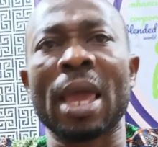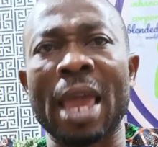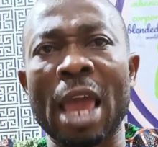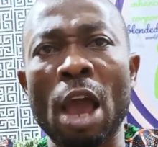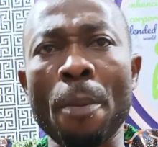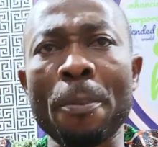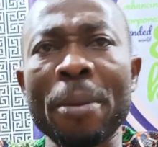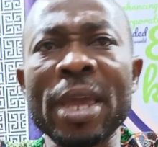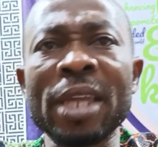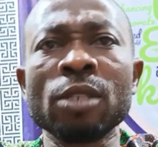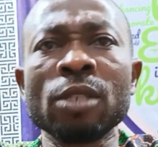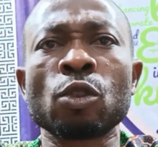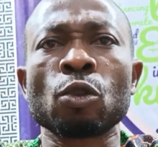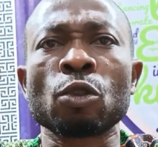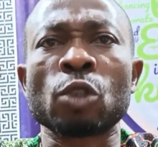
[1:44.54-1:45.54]

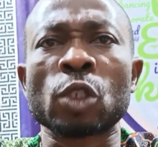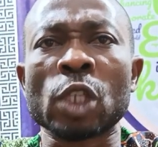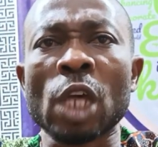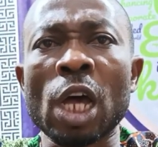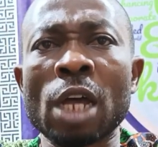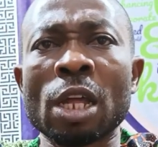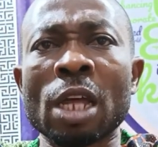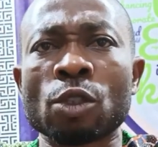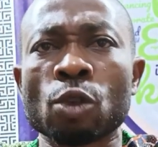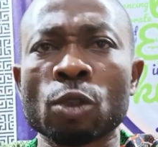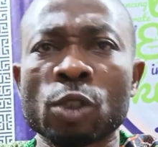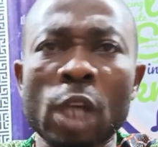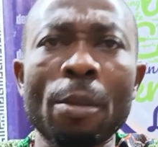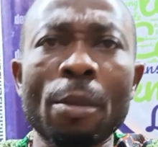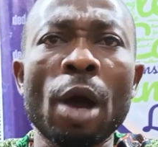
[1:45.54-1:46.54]
helping to
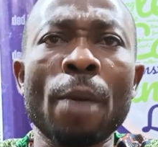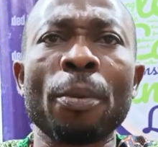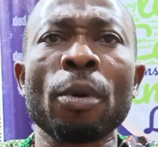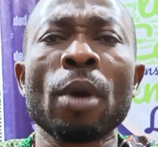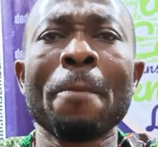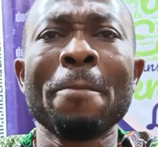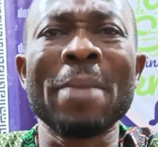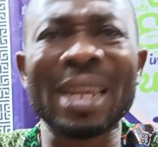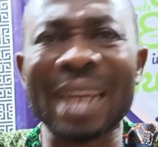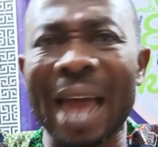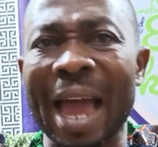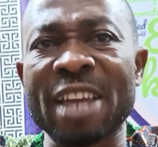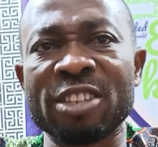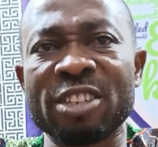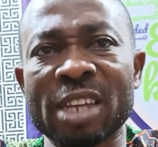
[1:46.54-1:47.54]
sum up main
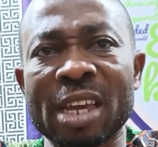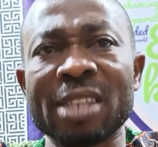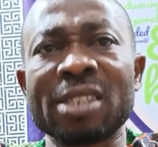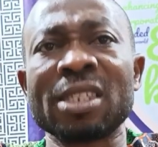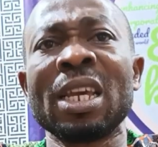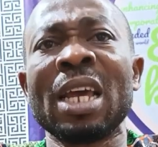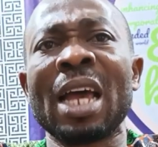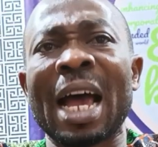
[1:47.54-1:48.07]
ideas,